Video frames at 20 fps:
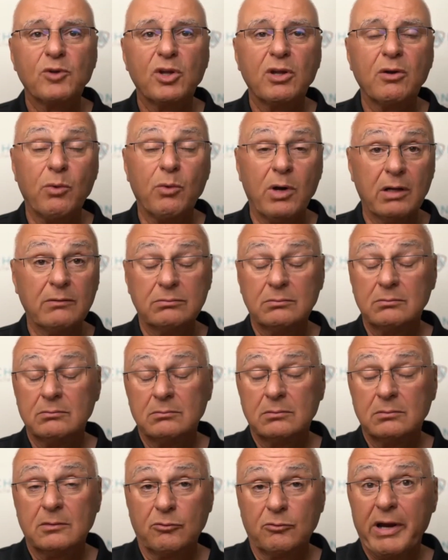Well,
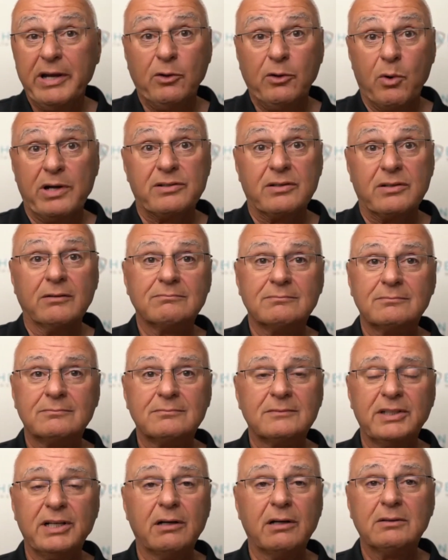great question.
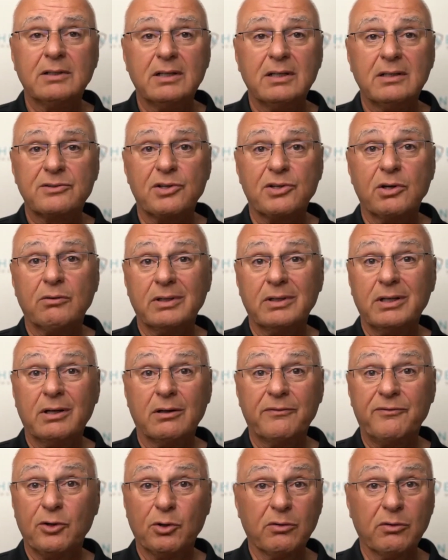So if